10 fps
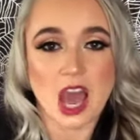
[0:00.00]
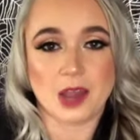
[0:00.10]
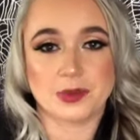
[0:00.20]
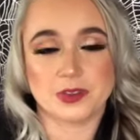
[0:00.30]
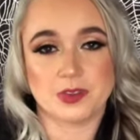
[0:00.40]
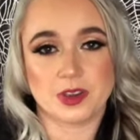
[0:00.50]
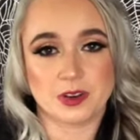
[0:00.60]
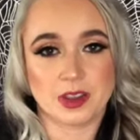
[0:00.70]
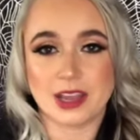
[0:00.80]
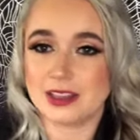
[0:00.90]
I
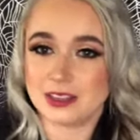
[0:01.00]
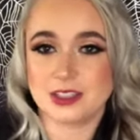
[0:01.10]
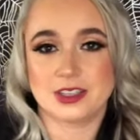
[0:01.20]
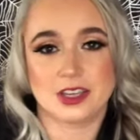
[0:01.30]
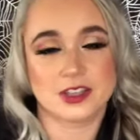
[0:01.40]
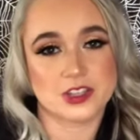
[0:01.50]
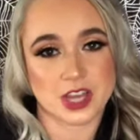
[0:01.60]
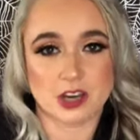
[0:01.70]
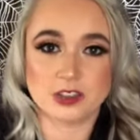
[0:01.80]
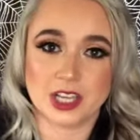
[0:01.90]
like to stay in the shadows.